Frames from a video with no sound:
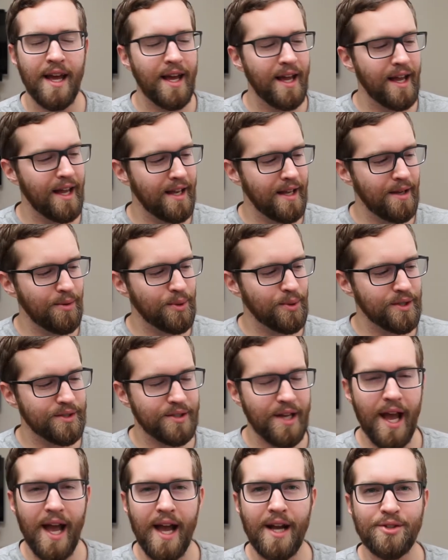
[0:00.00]
and it was
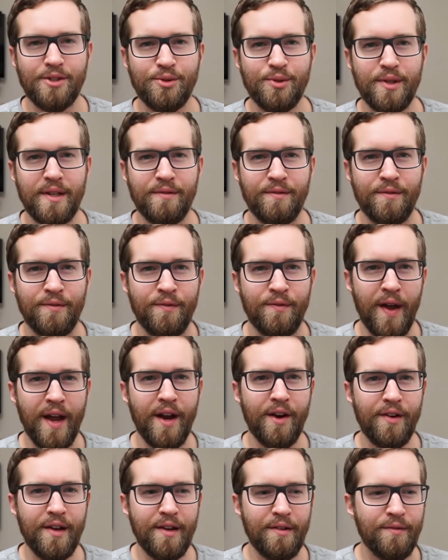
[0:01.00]
actually
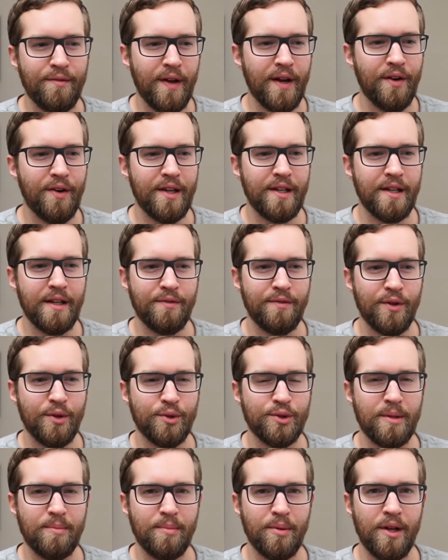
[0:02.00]
very, very
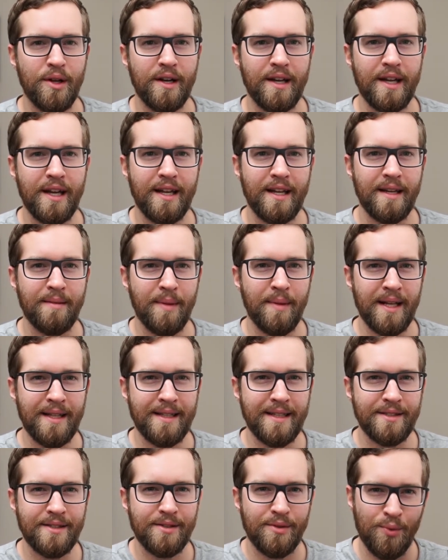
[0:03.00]
difficult to plug in and made
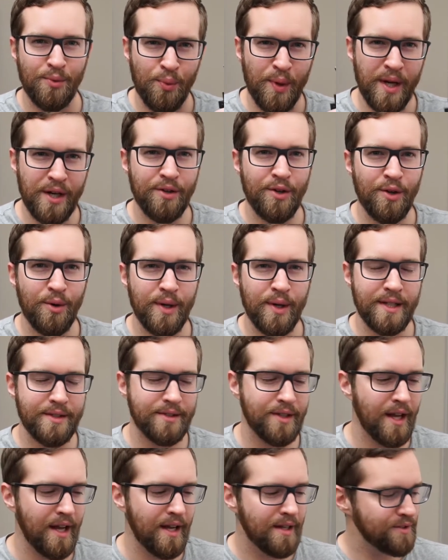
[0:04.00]
this weird noise.